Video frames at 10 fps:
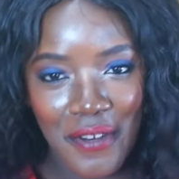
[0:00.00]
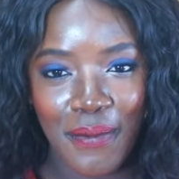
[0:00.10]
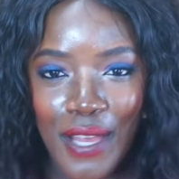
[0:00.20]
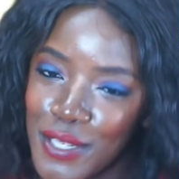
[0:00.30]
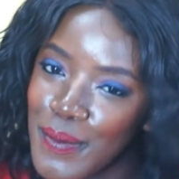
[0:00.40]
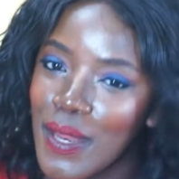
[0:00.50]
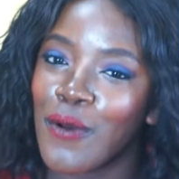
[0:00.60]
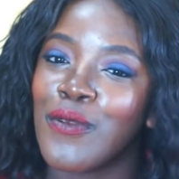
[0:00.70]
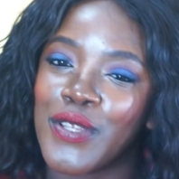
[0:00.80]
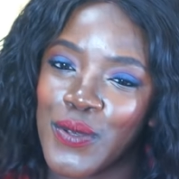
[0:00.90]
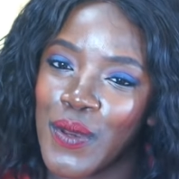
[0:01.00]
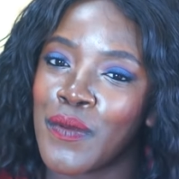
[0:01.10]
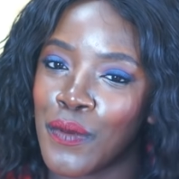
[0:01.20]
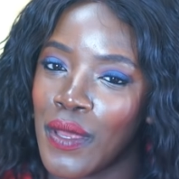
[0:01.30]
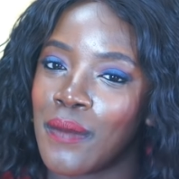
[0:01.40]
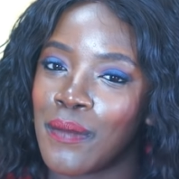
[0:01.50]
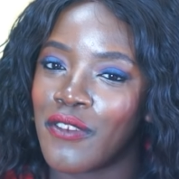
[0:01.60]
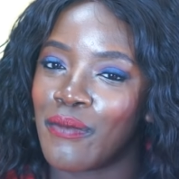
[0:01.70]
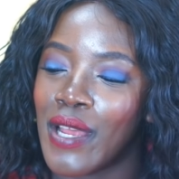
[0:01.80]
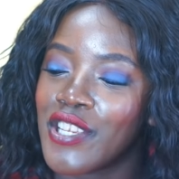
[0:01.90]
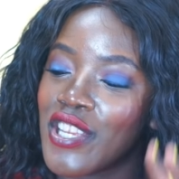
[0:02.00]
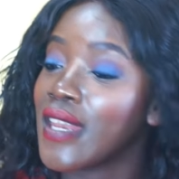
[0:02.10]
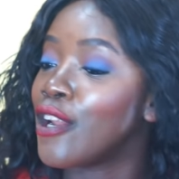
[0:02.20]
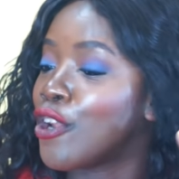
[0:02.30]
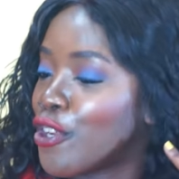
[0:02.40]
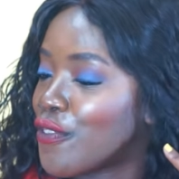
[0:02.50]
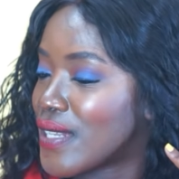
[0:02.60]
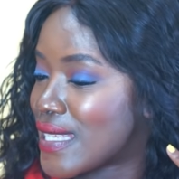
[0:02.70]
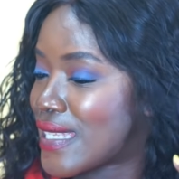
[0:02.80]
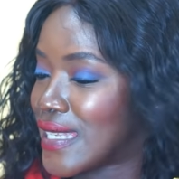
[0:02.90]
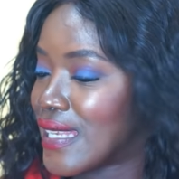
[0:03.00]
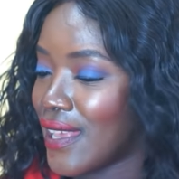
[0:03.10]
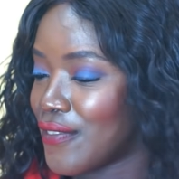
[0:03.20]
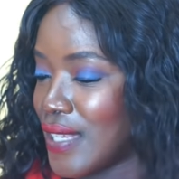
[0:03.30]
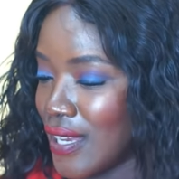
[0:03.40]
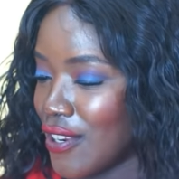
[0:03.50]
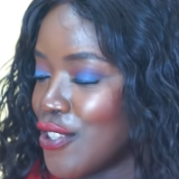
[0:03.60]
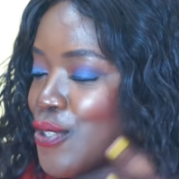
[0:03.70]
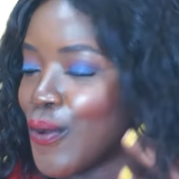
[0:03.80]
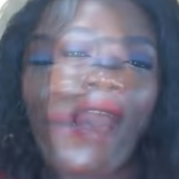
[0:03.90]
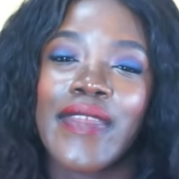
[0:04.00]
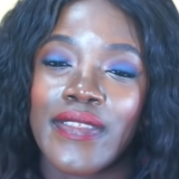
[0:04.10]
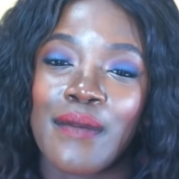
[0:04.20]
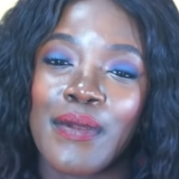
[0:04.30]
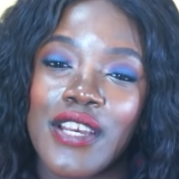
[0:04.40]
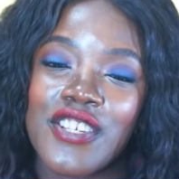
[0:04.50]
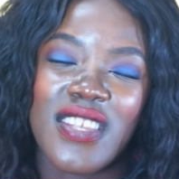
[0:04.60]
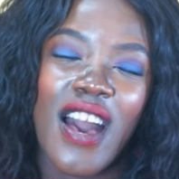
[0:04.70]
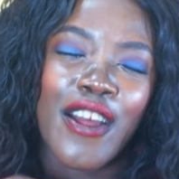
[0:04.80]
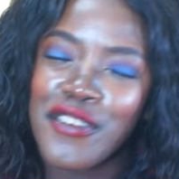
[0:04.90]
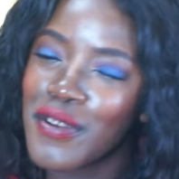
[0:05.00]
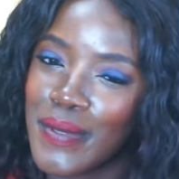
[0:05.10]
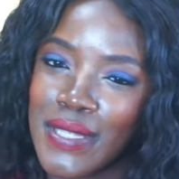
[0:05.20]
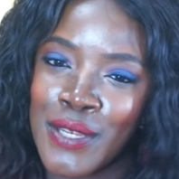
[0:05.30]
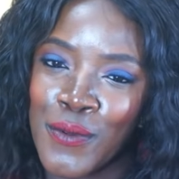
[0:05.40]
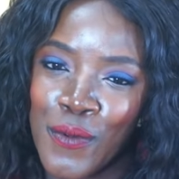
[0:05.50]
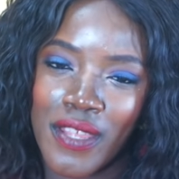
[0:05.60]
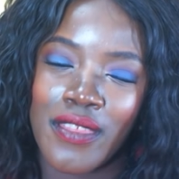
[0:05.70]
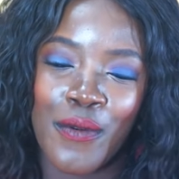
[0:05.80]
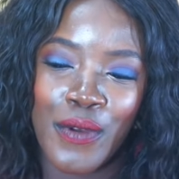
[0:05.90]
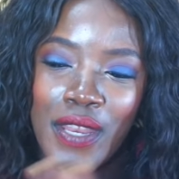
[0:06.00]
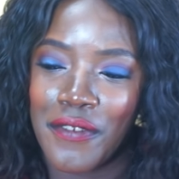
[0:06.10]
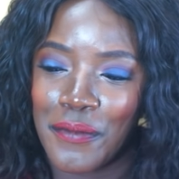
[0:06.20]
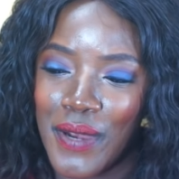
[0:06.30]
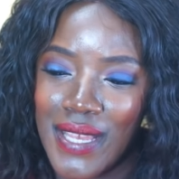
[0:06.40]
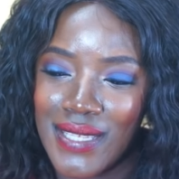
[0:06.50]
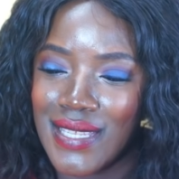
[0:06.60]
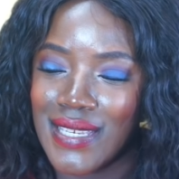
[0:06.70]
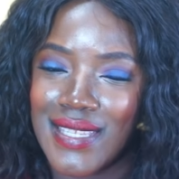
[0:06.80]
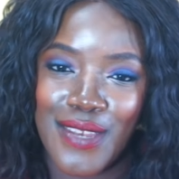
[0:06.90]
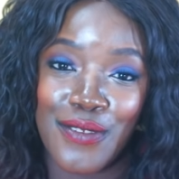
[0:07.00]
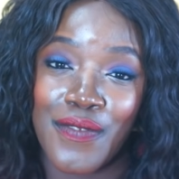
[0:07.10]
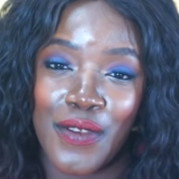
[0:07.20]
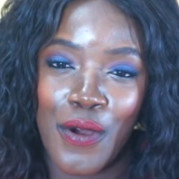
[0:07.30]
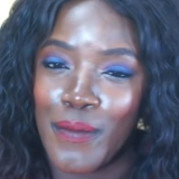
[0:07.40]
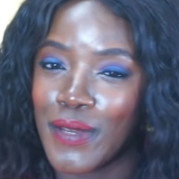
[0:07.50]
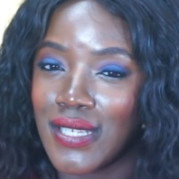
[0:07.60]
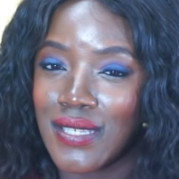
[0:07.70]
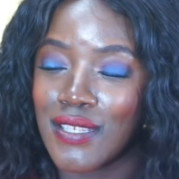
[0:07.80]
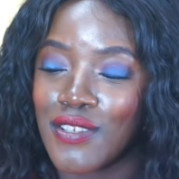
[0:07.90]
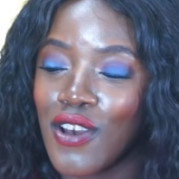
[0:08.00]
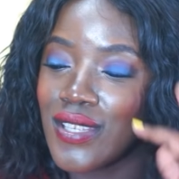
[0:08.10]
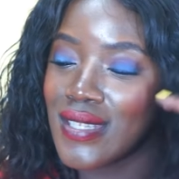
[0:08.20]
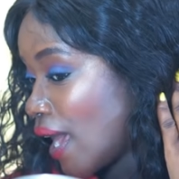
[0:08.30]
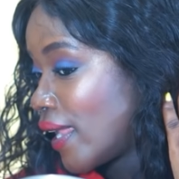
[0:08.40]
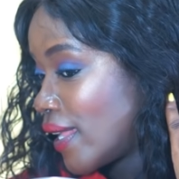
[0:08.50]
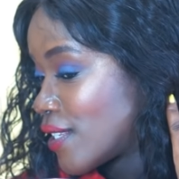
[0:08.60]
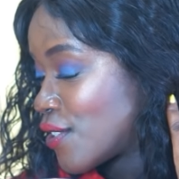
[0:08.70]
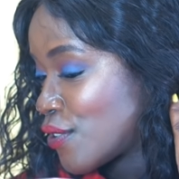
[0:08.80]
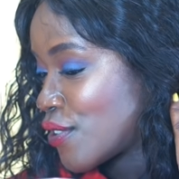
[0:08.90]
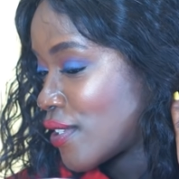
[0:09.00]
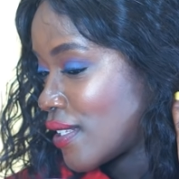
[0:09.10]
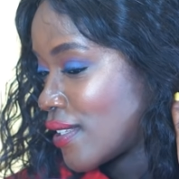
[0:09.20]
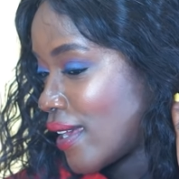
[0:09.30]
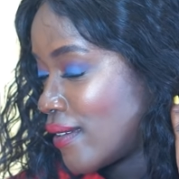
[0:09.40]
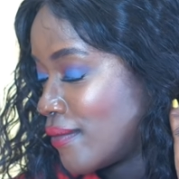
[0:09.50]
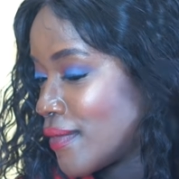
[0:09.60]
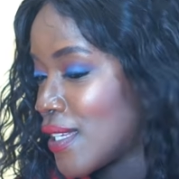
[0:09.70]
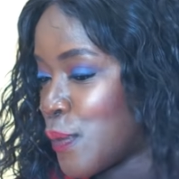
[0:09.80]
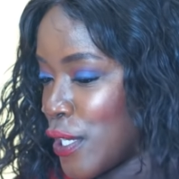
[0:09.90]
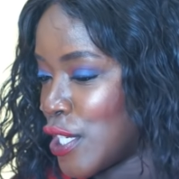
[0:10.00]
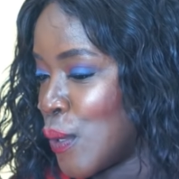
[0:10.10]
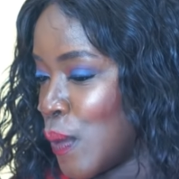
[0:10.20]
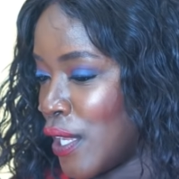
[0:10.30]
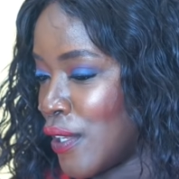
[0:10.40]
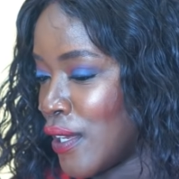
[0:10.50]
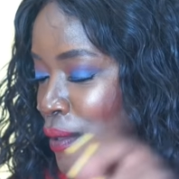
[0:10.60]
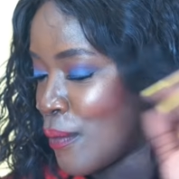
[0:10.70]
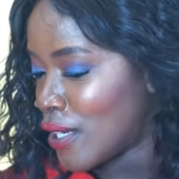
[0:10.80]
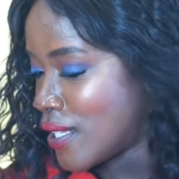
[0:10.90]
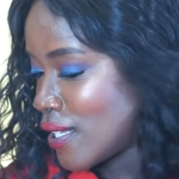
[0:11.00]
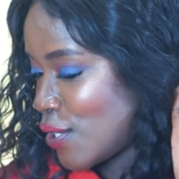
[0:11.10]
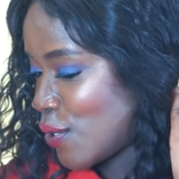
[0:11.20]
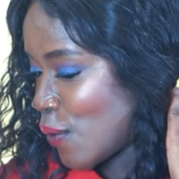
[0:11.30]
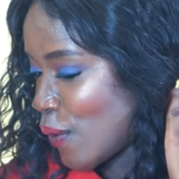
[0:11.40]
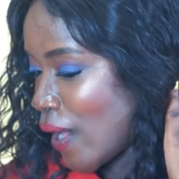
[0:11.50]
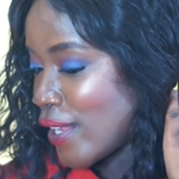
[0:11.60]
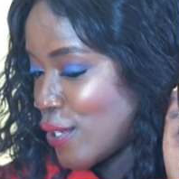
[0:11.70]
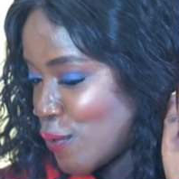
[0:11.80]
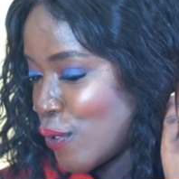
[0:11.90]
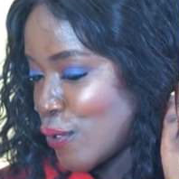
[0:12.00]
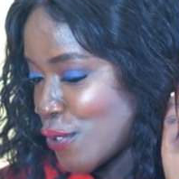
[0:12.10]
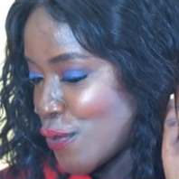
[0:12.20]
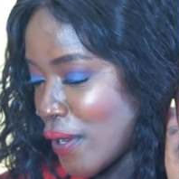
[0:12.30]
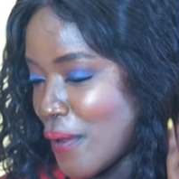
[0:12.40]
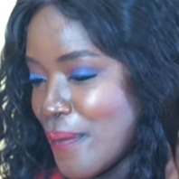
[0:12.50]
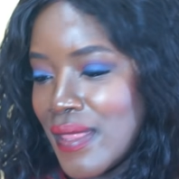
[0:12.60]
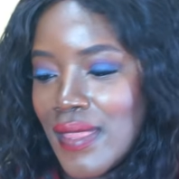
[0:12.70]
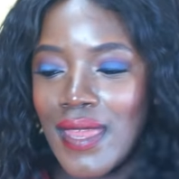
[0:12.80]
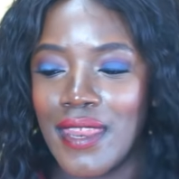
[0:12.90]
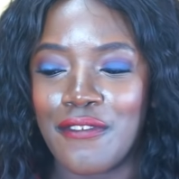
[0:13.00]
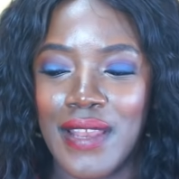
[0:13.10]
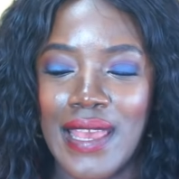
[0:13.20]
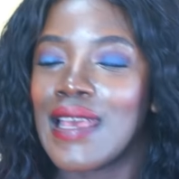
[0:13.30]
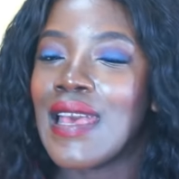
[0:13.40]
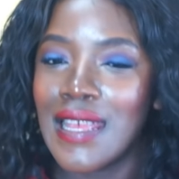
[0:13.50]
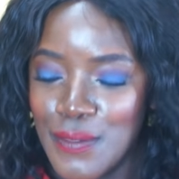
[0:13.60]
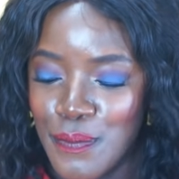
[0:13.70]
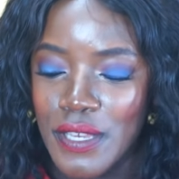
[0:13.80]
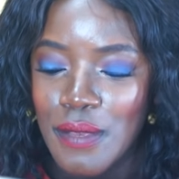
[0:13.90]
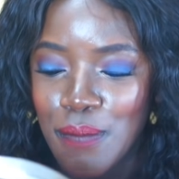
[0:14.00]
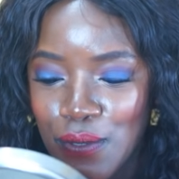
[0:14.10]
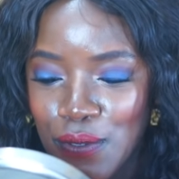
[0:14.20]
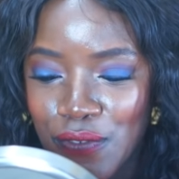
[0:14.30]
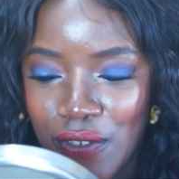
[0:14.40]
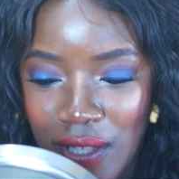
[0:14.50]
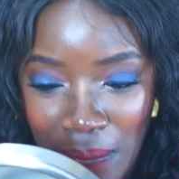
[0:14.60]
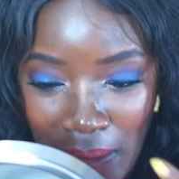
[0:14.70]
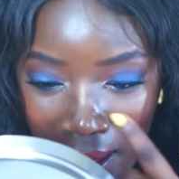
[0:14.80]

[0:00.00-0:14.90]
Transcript: of blush, but I always go in with quite a bit of blush, and a lot of it is still left here. So I think the blush is 100% worth whatever price it is. I don't even know how much these things cost. The highlight is also still there, especially when I look in the monitor. So I do also recommend that. I feel like it's pretty beautiful.